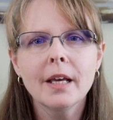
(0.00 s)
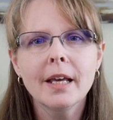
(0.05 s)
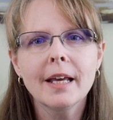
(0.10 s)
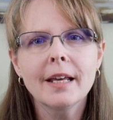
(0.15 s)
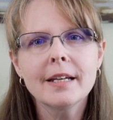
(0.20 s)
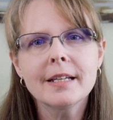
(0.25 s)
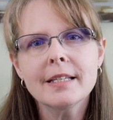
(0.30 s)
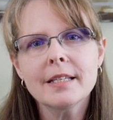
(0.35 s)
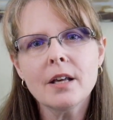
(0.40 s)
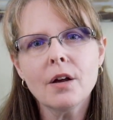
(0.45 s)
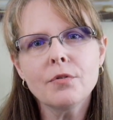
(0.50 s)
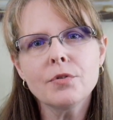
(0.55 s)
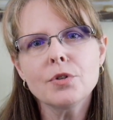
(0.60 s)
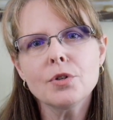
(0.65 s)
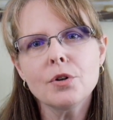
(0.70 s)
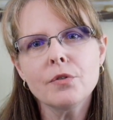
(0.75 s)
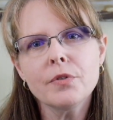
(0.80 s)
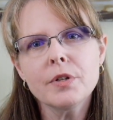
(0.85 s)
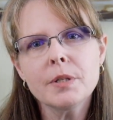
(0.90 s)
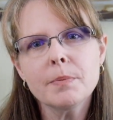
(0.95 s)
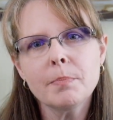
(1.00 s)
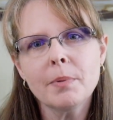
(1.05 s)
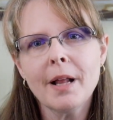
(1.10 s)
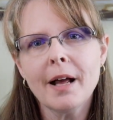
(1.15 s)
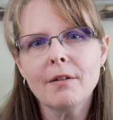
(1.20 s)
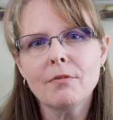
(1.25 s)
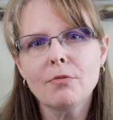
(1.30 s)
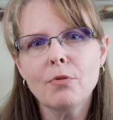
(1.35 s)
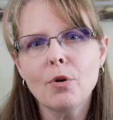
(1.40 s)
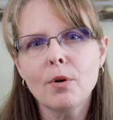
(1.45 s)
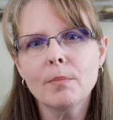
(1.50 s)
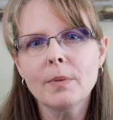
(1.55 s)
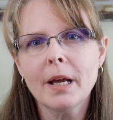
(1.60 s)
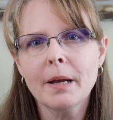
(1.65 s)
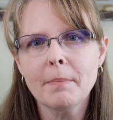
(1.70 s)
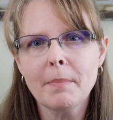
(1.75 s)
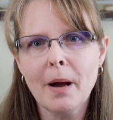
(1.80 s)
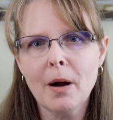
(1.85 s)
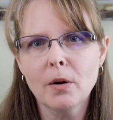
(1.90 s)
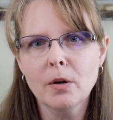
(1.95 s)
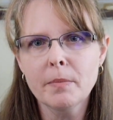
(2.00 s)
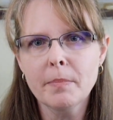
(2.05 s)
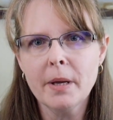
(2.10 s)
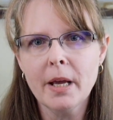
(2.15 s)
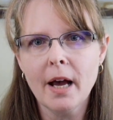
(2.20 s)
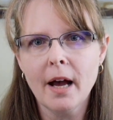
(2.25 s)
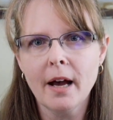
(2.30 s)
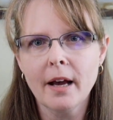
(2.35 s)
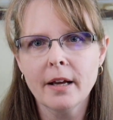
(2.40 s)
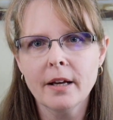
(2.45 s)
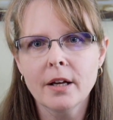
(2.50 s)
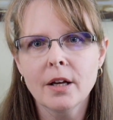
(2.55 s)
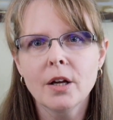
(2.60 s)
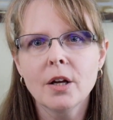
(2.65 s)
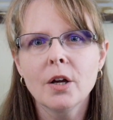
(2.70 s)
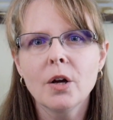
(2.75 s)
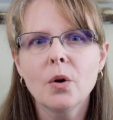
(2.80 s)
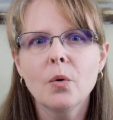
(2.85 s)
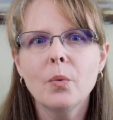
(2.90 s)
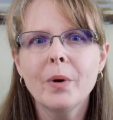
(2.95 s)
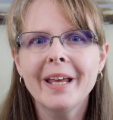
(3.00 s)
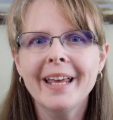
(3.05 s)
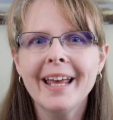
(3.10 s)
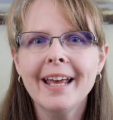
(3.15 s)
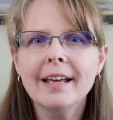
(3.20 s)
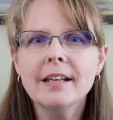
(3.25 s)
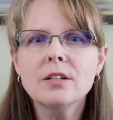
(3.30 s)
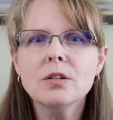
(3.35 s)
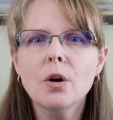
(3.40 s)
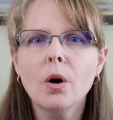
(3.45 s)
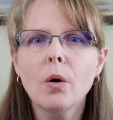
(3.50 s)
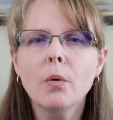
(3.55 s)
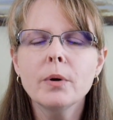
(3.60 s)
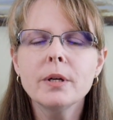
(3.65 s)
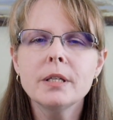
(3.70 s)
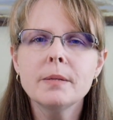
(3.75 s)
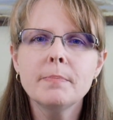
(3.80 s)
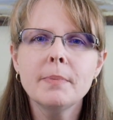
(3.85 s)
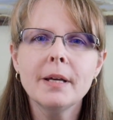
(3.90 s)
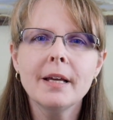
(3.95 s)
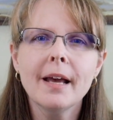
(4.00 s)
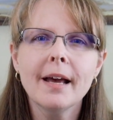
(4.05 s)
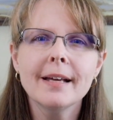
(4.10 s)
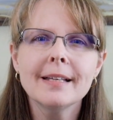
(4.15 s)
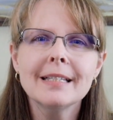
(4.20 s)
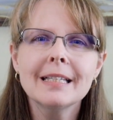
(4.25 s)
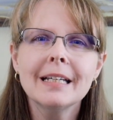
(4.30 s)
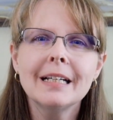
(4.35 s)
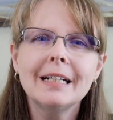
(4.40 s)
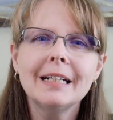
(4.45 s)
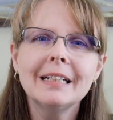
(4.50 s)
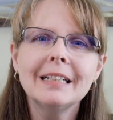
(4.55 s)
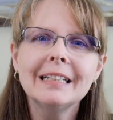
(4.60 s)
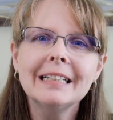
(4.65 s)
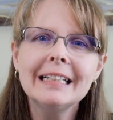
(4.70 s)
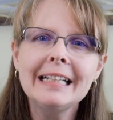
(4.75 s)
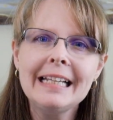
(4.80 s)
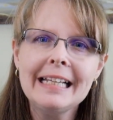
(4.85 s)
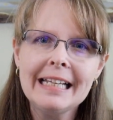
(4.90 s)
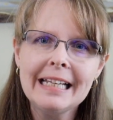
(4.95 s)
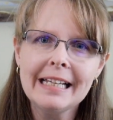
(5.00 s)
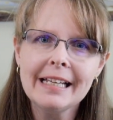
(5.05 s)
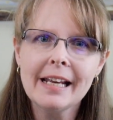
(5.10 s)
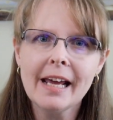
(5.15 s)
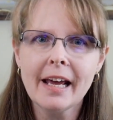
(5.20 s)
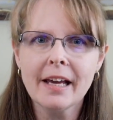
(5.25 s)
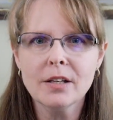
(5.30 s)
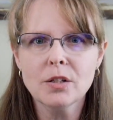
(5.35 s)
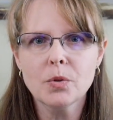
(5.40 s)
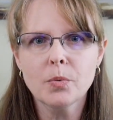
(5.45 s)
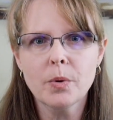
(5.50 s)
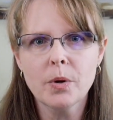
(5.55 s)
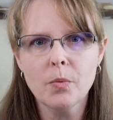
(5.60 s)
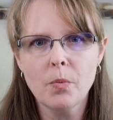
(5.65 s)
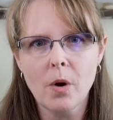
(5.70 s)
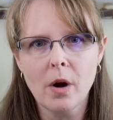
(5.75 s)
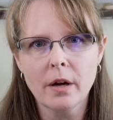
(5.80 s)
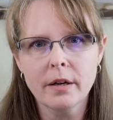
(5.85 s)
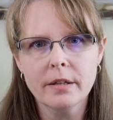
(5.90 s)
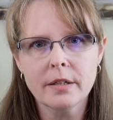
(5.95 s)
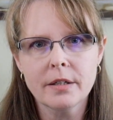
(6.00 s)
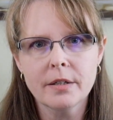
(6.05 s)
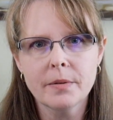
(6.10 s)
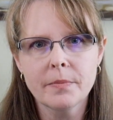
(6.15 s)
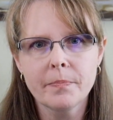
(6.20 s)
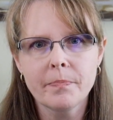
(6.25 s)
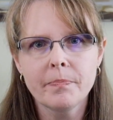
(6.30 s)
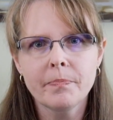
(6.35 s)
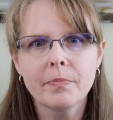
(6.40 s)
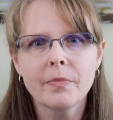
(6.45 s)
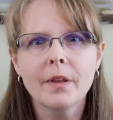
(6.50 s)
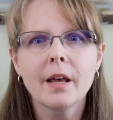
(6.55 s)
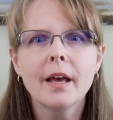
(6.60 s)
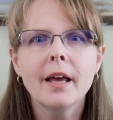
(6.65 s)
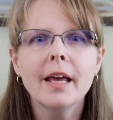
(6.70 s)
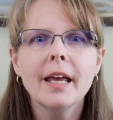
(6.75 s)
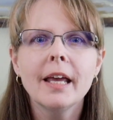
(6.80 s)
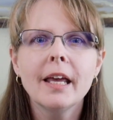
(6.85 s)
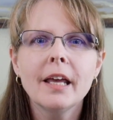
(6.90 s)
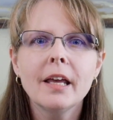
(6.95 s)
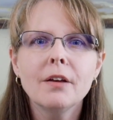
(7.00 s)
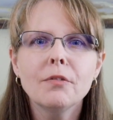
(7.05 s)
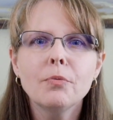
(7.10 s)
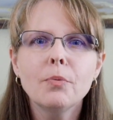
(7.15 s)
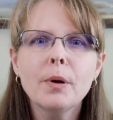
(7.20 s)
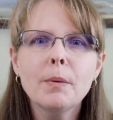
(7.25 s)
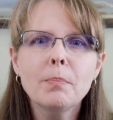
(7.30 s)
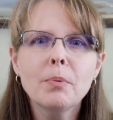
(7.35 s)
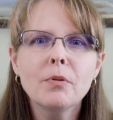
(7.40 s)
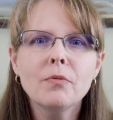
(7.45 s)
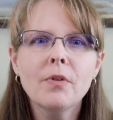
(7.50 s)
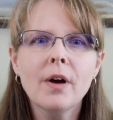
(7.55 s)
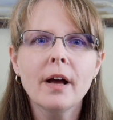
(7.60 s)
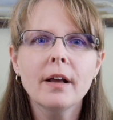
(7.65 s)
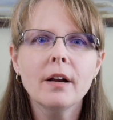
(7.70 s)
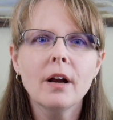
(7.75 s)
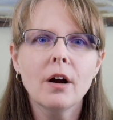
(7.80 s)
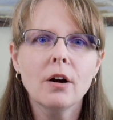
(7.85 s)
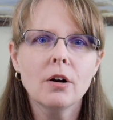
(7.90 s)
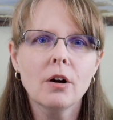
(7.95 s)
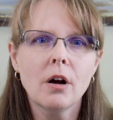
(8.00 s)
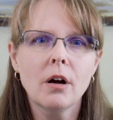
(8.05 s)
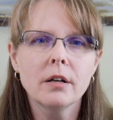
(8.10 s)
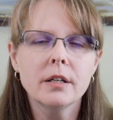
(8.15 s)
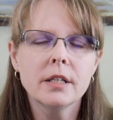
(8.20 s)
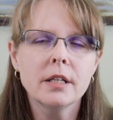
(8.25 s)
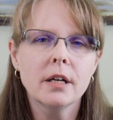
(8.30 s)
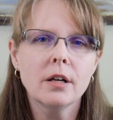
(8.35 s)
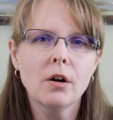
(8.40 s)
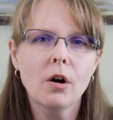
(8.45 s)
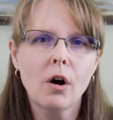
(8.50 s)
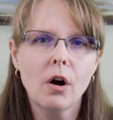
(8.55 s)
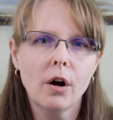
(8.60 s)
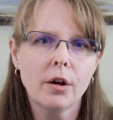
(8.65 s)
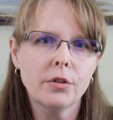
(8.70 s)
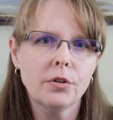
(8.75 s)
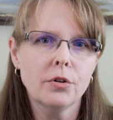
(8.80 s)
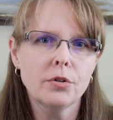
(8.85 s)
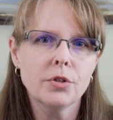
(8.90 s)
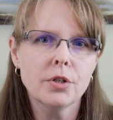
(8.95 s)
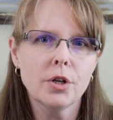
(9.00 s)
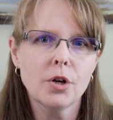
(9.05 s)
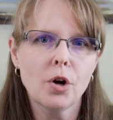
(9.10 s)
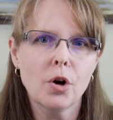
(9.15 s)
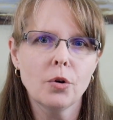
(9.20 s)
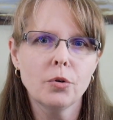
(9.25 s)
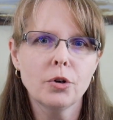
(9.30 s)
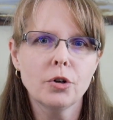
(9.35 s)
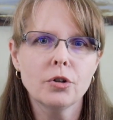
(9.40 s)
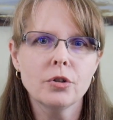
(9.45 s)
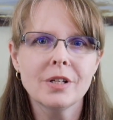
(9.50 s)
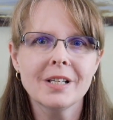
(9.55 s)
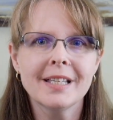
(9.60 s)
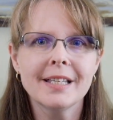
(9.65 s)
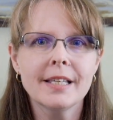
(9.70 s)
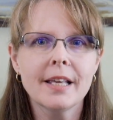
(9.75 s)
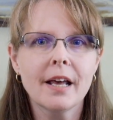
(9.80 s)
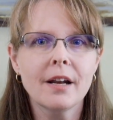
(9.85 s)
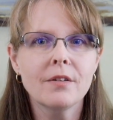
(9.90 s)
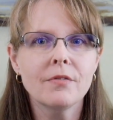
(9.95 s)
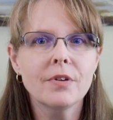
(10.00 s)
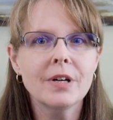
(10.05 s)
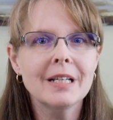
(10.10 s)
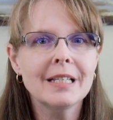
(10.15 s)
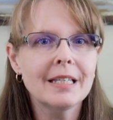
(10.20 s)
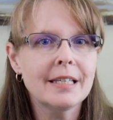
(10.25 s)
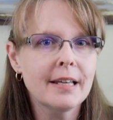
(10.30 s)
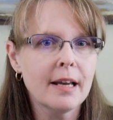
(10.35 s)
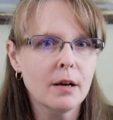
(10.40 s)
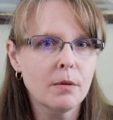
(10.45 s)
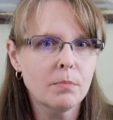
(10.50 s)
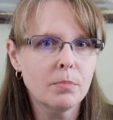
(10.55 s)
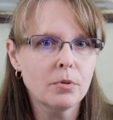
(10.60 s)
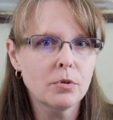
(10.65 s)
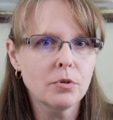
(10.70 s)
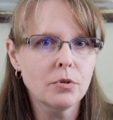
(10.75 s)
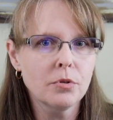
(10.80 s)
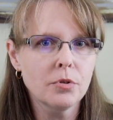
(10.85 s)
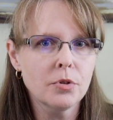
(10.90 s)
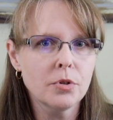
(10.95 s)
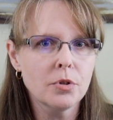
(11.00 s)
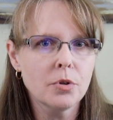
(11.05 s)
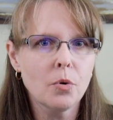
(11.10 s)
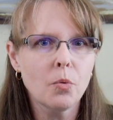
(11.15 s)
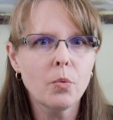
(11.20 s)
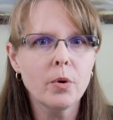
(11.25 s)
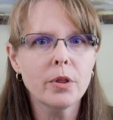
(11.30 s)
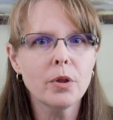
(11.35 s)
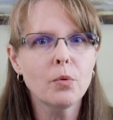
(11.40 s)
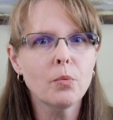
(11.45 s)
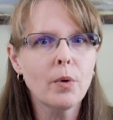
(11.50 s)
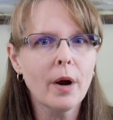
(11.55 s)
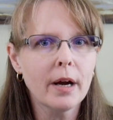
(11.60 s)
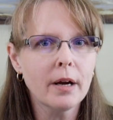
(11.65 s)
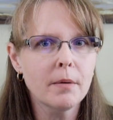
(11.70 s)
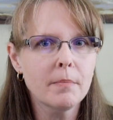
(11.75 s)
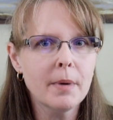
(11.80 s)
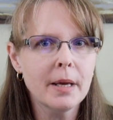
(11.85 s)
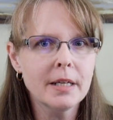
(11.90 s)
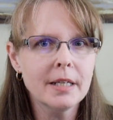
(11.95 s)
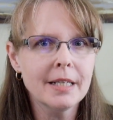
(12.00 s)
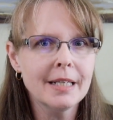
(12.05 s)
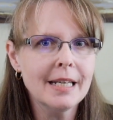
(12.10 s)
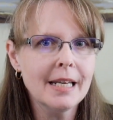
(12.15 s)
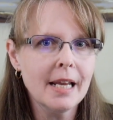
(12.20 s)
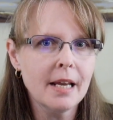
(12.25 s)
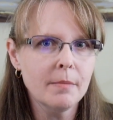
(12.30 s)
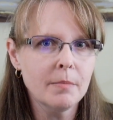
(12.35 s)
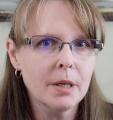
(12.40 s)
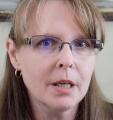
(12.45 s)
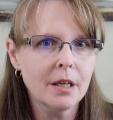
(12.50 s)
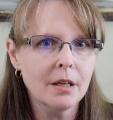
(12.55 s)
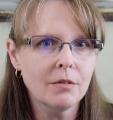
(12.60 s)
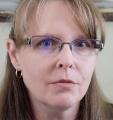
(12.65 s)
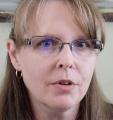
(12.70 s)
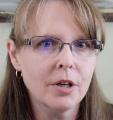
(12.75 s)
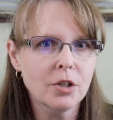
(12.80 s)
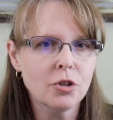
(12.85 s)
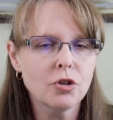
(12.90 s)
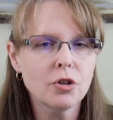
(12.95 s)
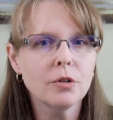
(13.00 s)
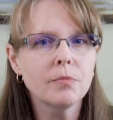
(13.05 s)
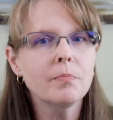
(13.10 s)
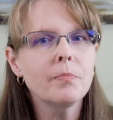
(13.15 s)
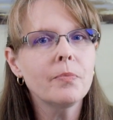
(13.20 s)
In a self-service platform like Power BI, we can't always be as clean as we want. If we provide our content authors and owners a set of examples with a recommended naming convention,